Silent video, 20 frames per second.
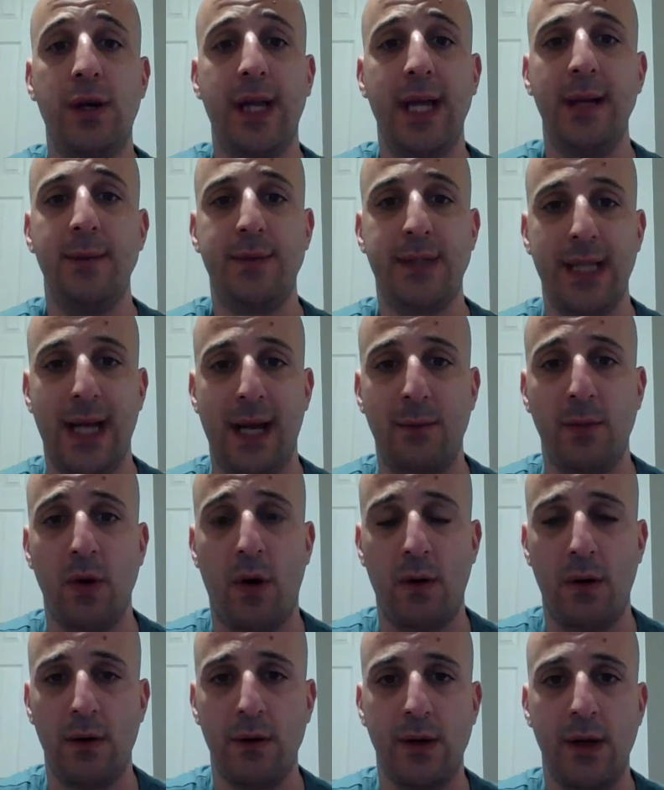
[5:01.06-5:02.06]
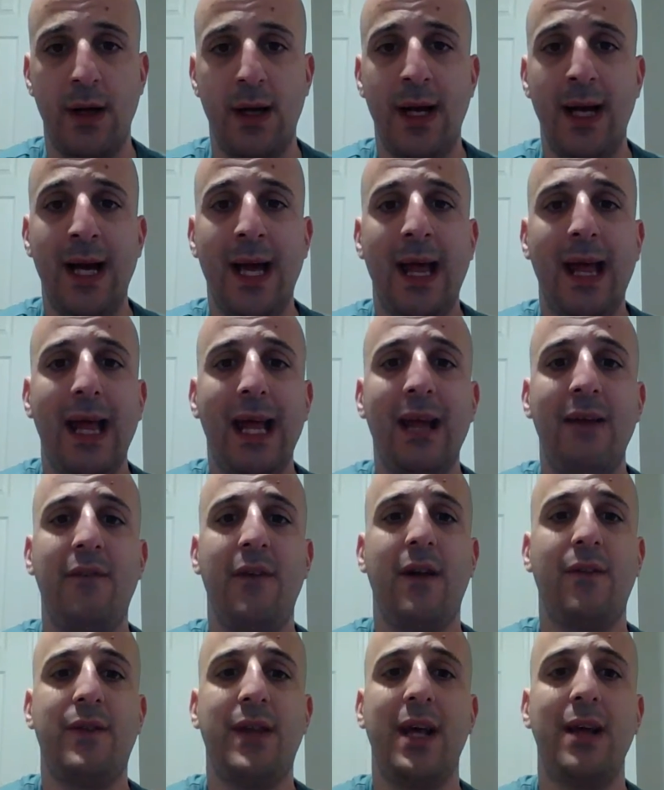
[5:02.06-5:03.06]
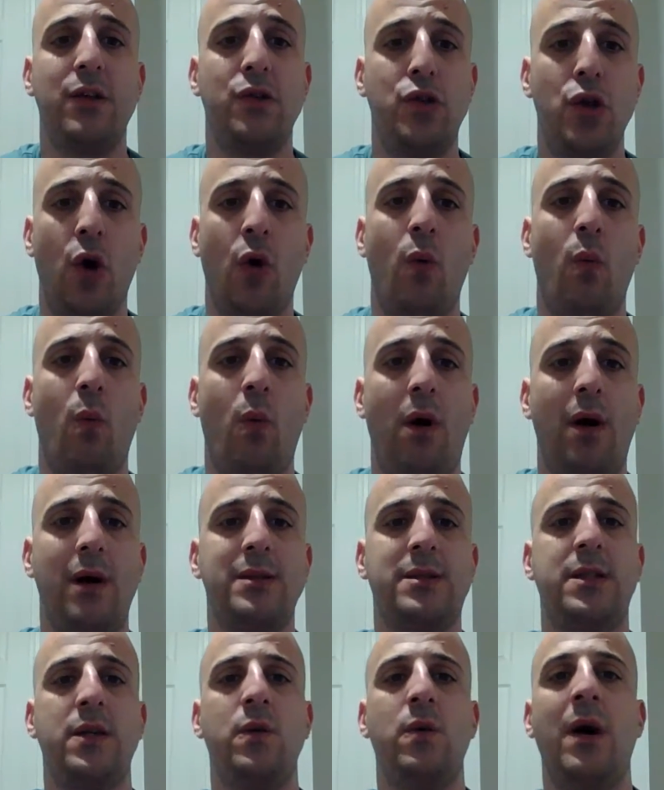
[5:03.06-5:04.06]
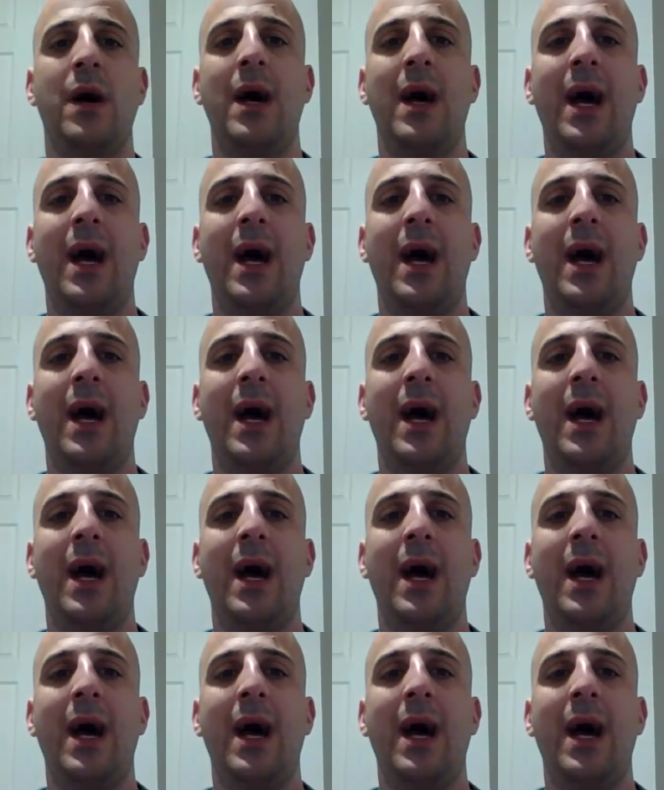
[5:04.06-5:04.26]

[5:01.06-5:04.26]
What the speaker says: keep Sam Darnold. Even if they don't want to,